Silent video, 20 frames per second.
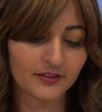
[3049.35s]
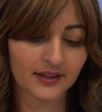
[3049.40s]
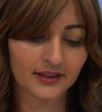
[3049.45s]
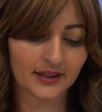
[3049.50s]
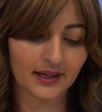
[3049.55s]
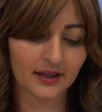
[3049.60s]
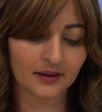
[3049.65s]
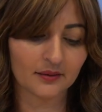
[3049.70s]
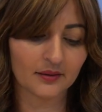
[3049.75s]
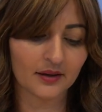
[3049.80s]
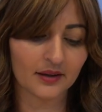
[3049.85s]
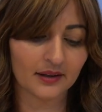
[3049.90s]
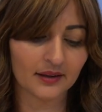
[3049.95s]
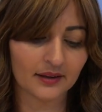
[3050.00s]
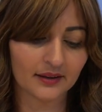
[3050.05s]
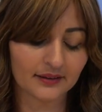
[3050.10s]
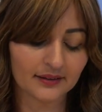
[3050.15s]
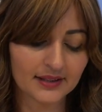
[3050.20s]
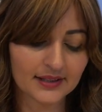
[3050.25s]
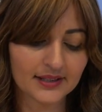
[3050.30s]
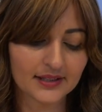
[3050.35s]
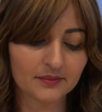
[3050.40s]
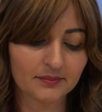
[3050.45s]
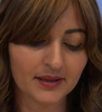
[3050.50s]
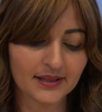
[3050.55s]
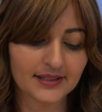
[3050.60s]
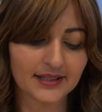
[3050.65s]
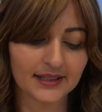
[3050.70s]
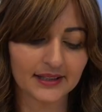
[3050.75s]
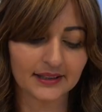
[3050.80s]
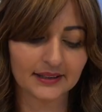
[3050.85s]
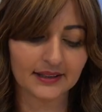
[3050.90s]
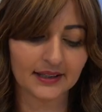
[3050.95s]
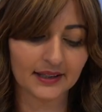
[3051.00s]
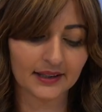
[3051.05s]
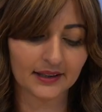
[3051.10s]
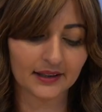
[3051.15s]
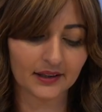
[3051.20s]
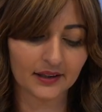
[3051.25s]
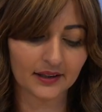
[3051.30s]
the name. This is basically
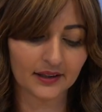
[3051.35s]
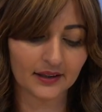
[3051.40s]
the